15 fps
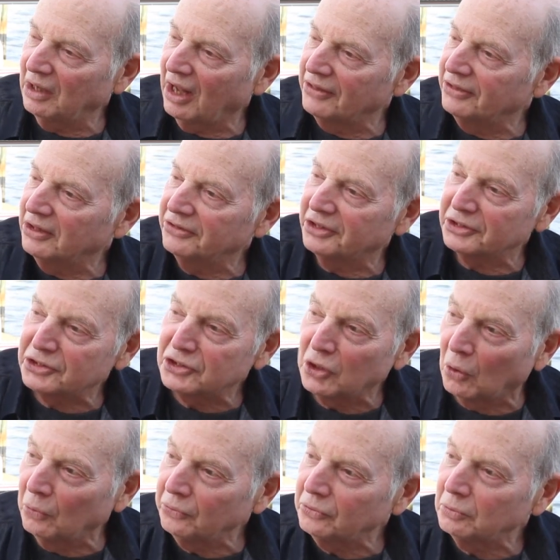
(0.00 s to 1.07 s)
on the
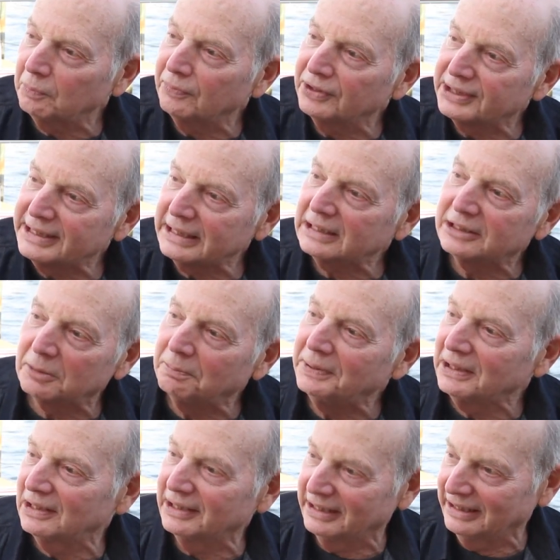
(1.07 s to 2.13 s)
total
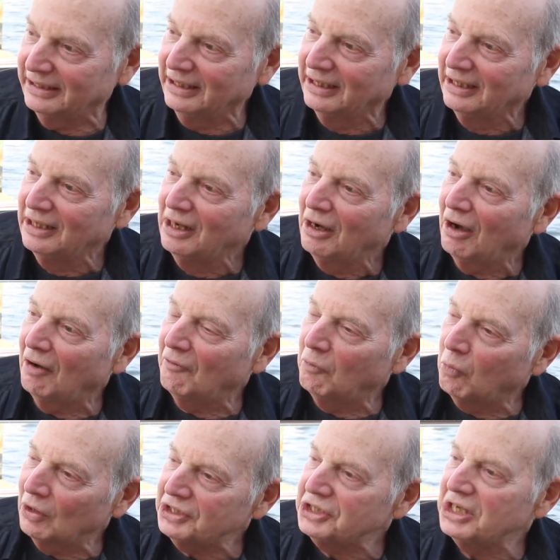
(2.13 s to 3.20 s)
predictability of
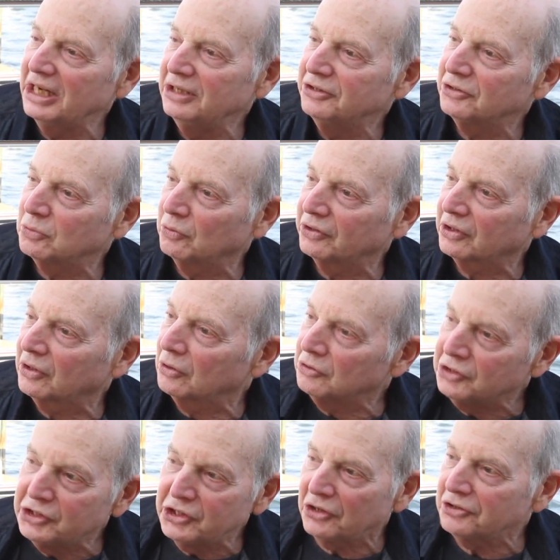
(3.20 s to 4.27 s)
what changes would occur
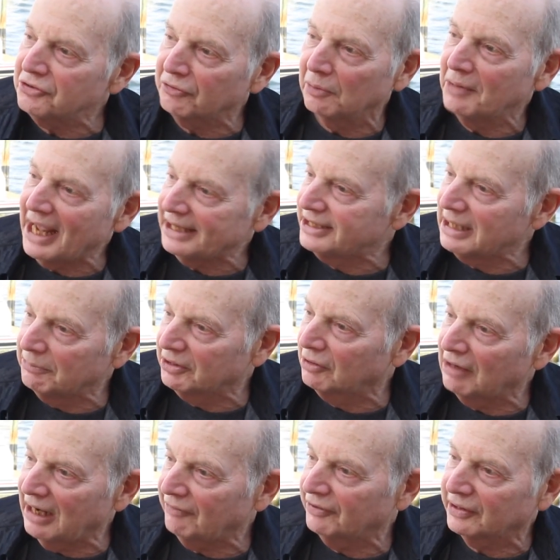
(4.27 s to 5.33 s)
just from that
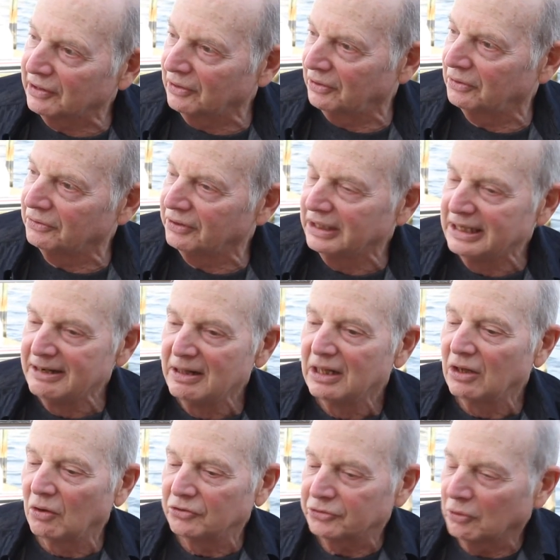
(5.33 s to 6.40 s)
demographic alone.
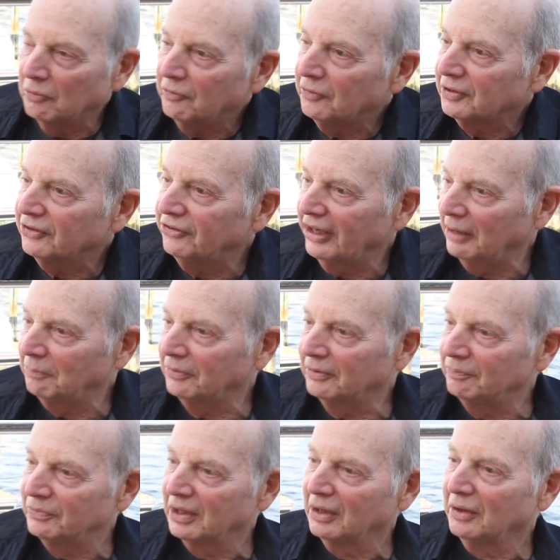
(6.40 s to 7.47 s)
Mm. So for example,
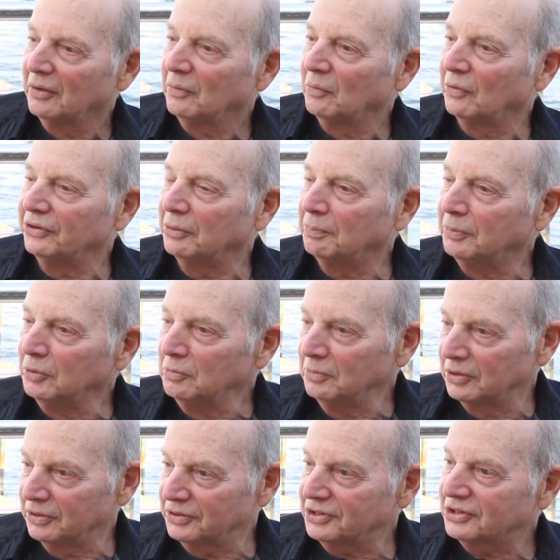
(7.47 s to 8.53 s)
when the
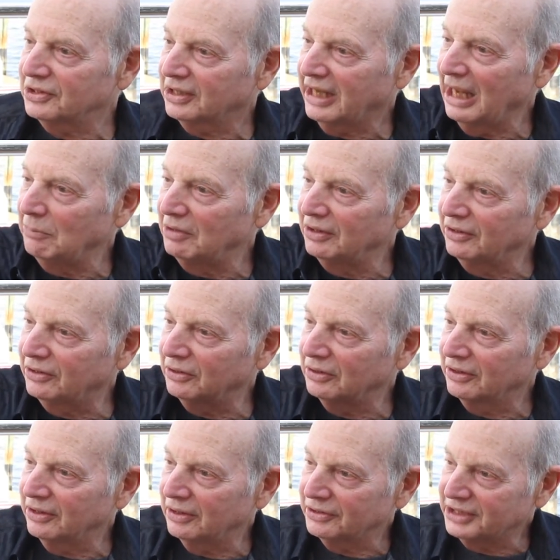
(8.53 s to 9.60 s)
boomers came
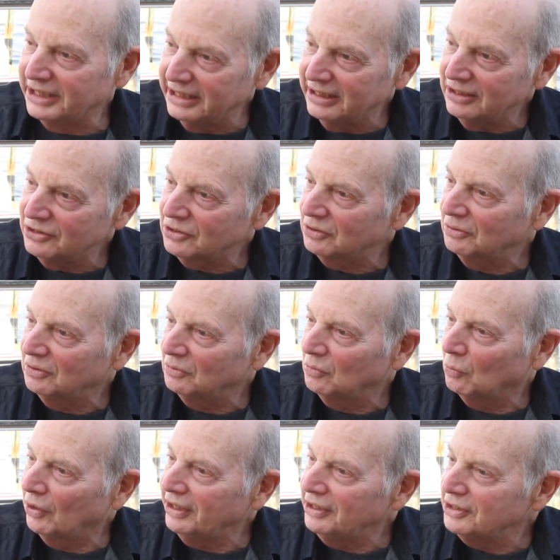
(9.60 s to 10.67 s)
into their teens,
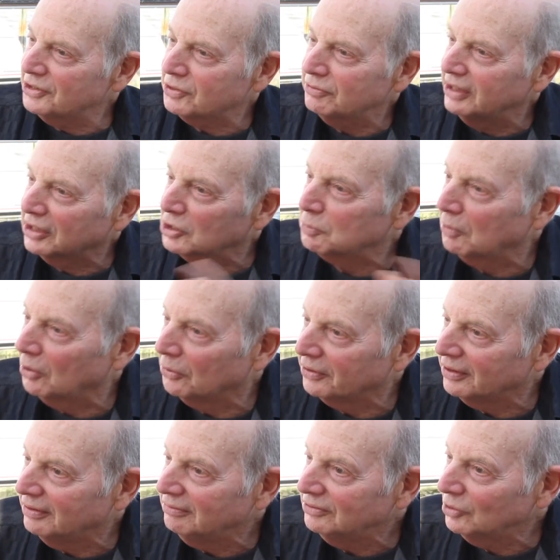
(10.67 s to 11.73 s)
what industry
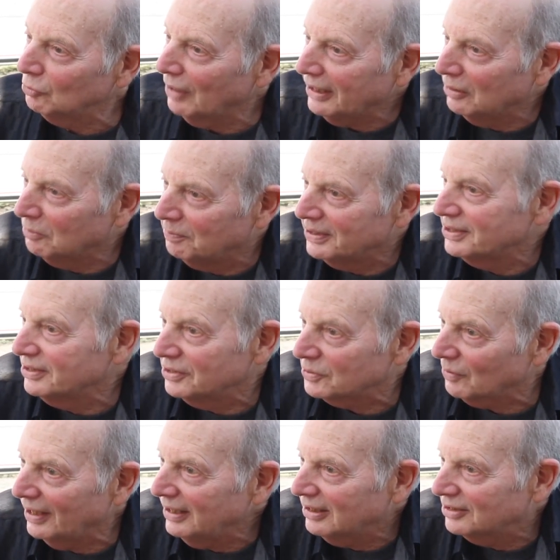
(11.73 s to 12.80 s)
exploded? The record
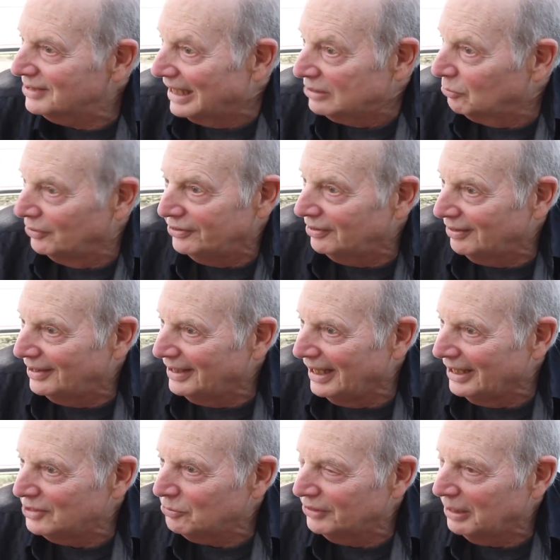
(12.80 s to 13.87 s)
business, right? Because yeah. that's when they're at an
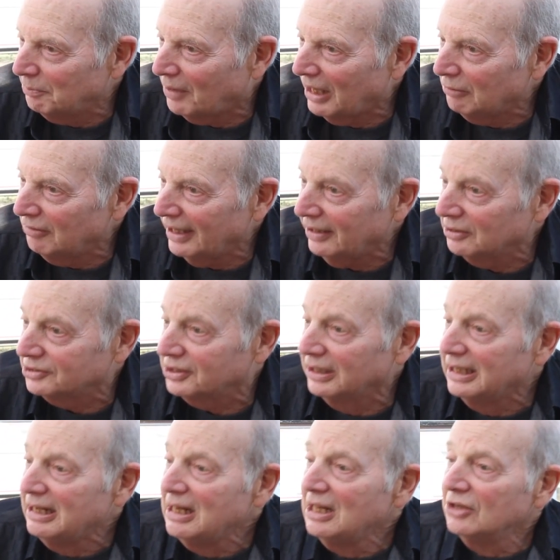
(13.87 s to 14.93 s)
age when they buy records.
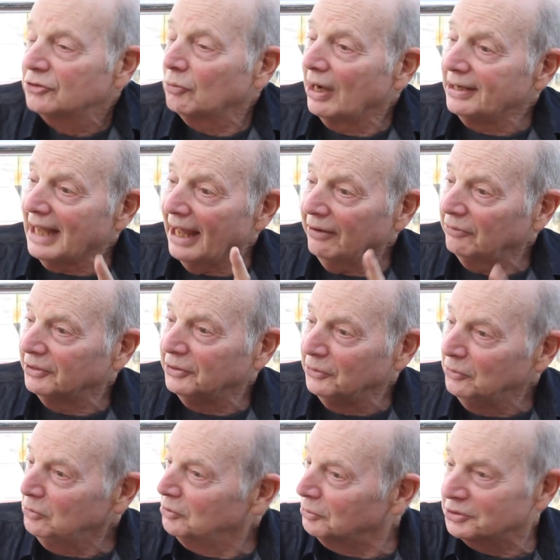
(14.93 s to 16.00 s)
Right. So I not only
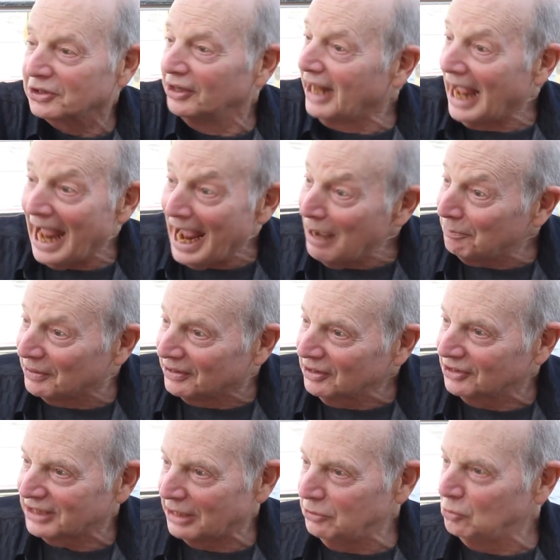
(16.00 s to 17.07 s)
knew it was going to happen
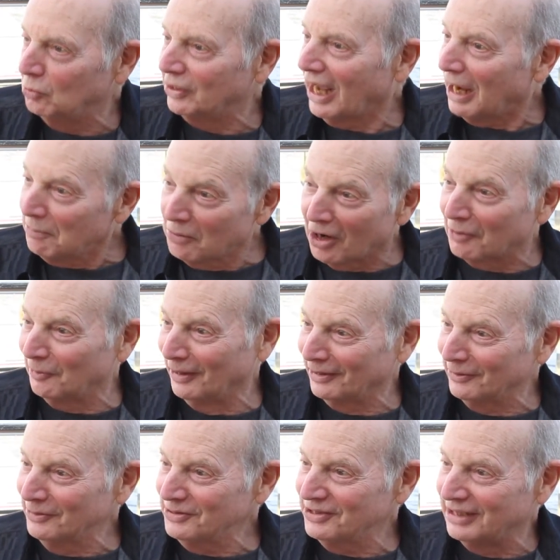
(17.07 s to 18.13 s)
because I knew when I bought
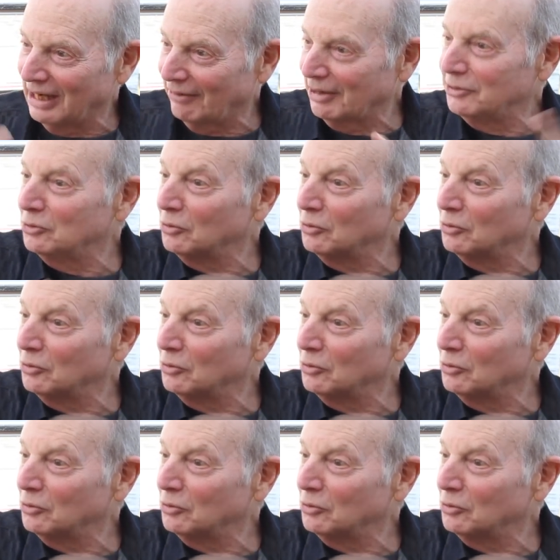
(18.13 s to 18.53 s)
records, now I